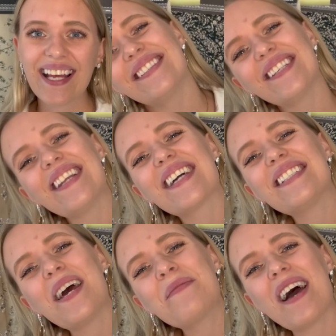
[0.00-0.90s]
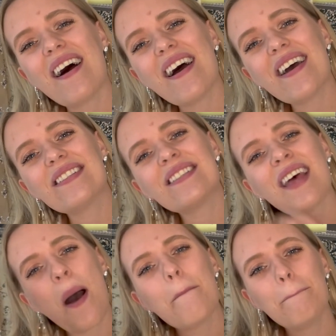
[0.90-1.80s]
till next time,
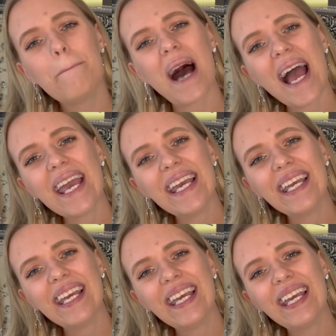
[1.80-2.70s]
guys. Bye.